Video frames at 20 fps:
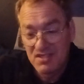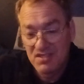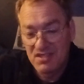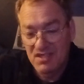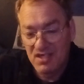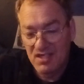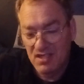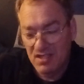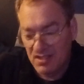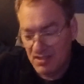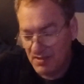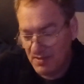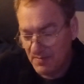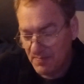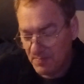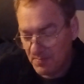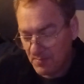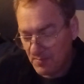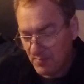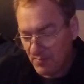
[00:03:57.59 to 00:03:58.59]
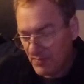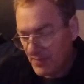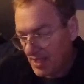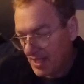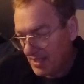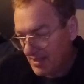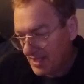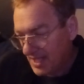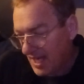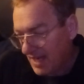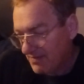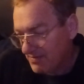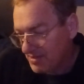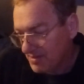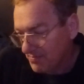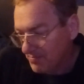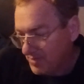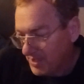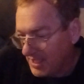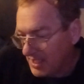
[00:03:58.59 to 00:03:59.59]
And then I have
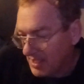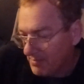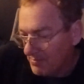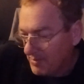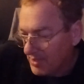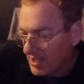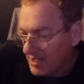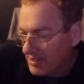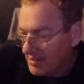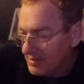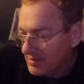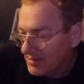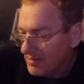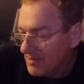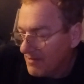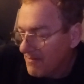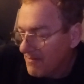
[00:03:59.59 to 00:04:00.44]
some peanut butter.